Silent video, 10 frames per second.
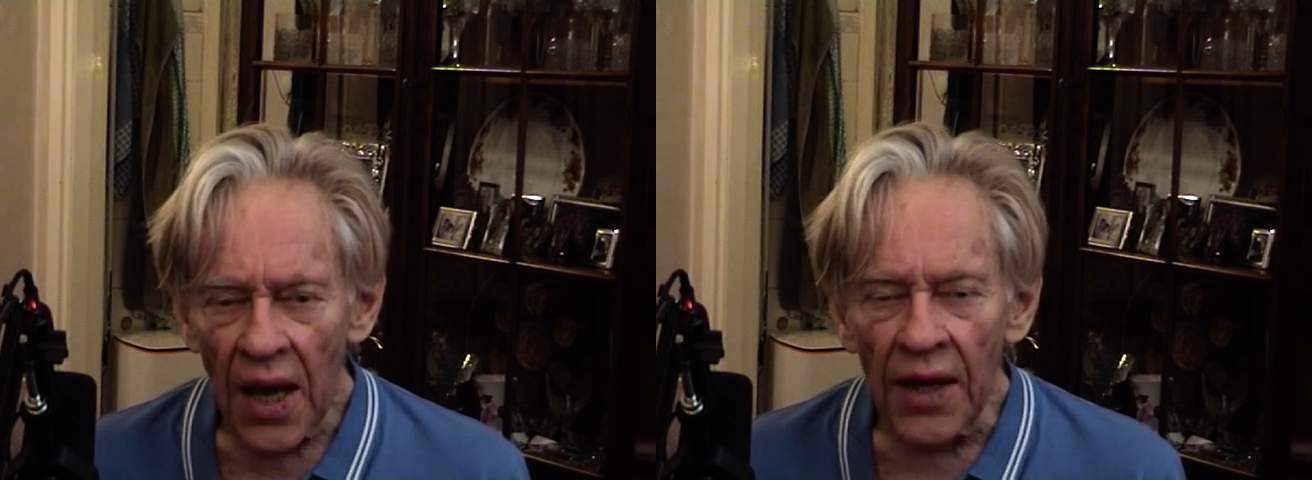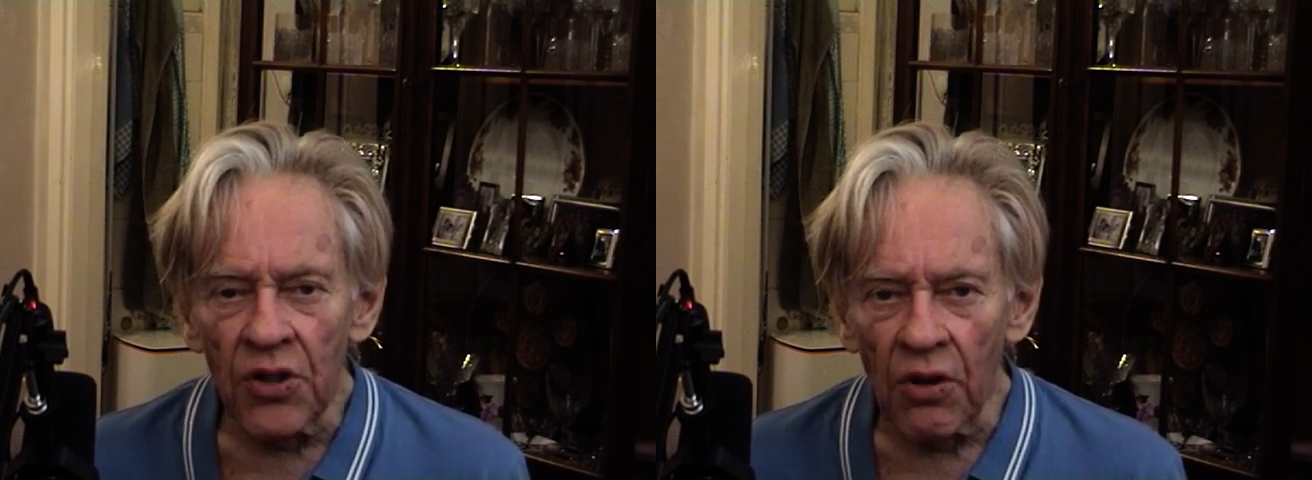
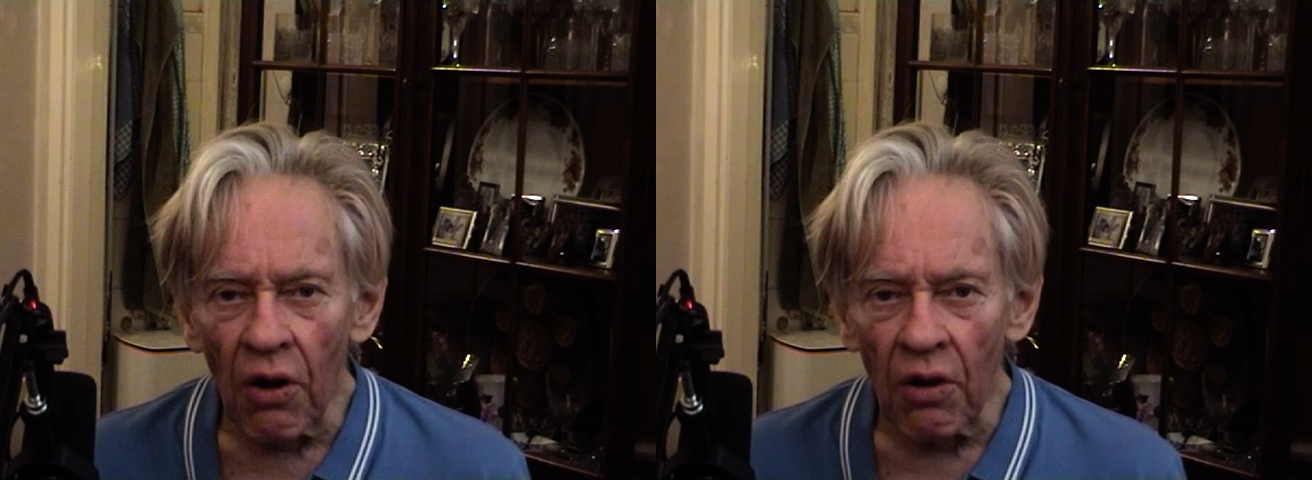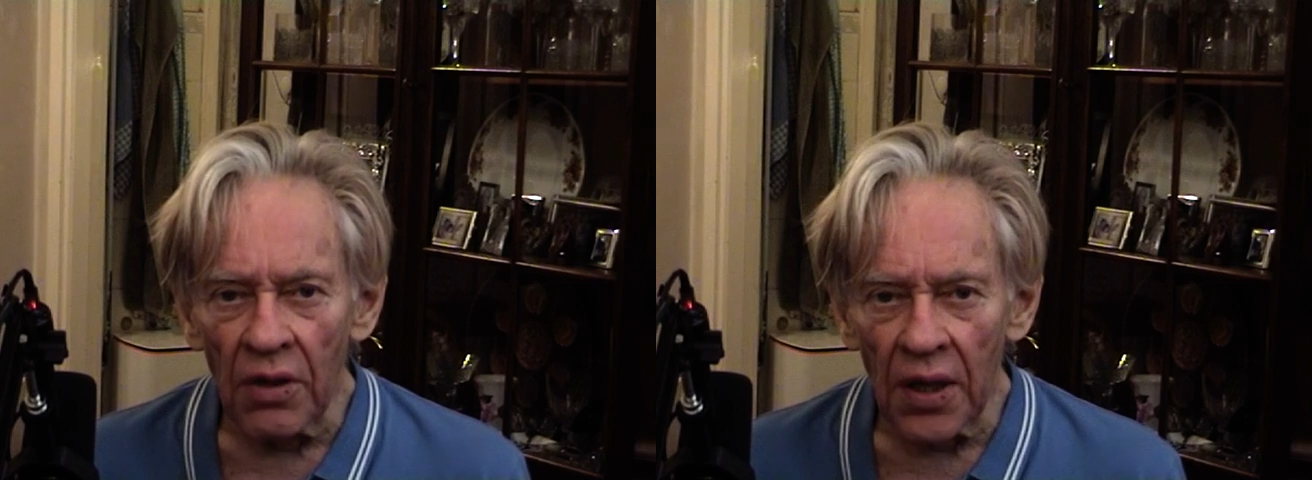And it's the
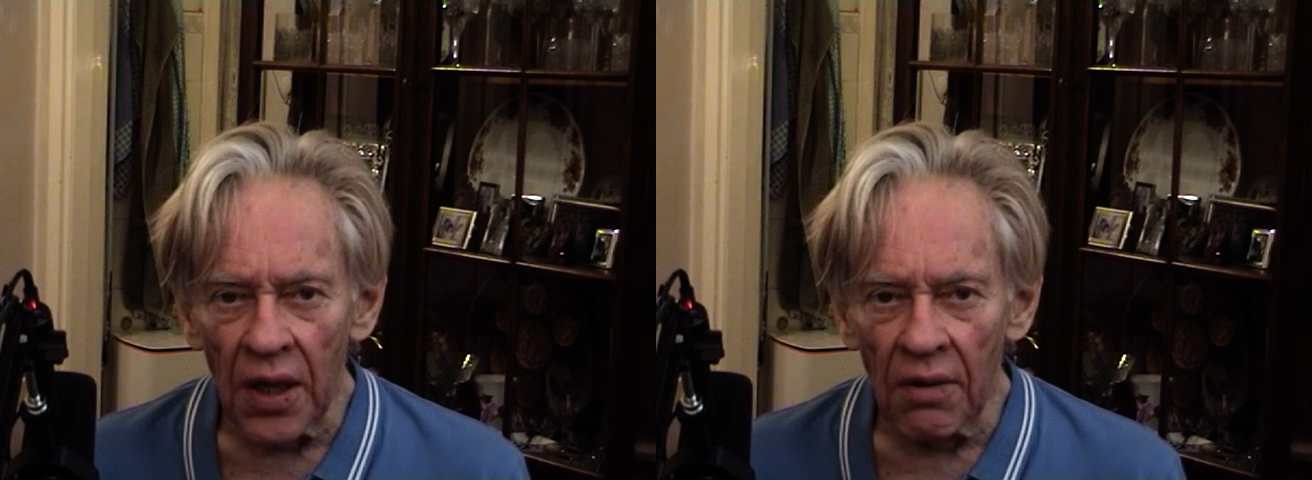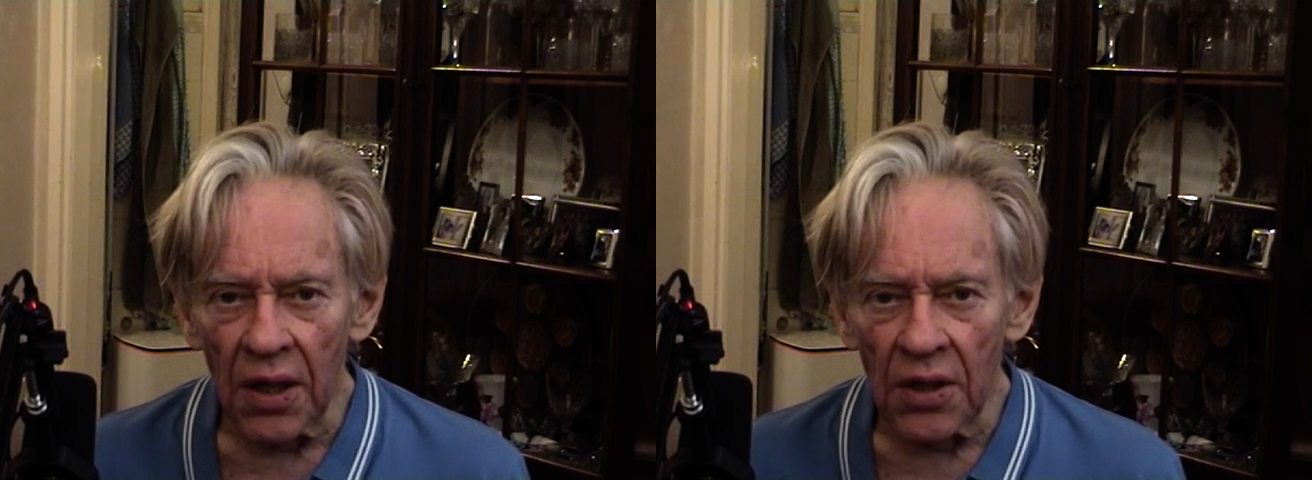
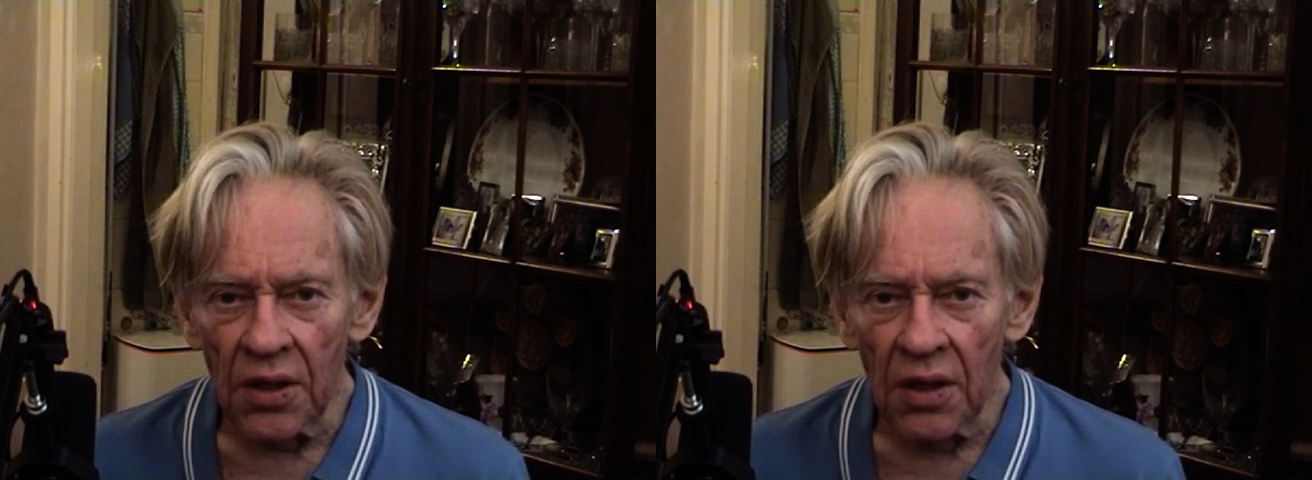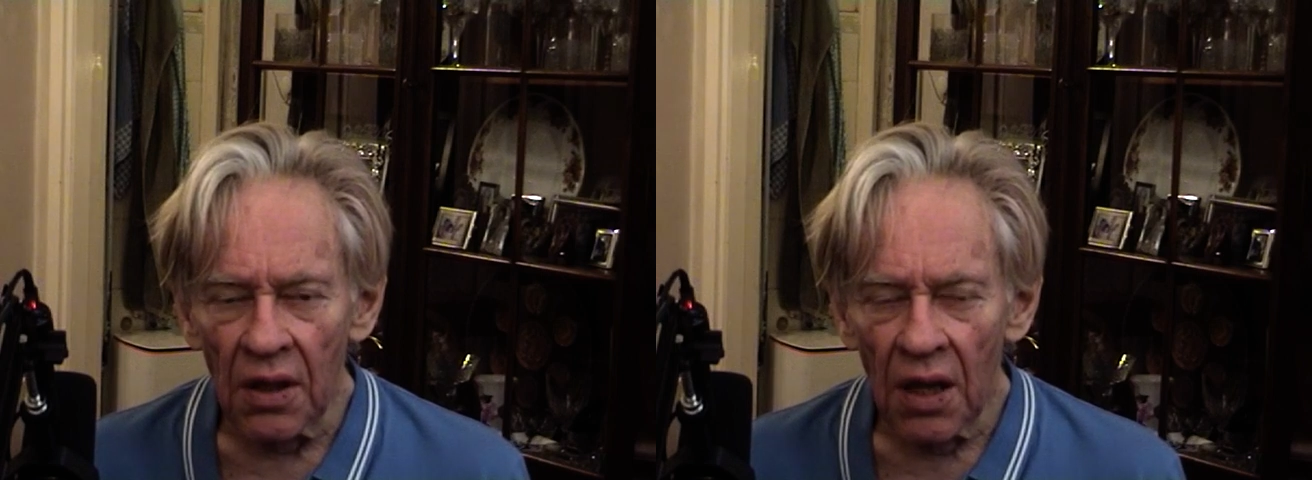only equation.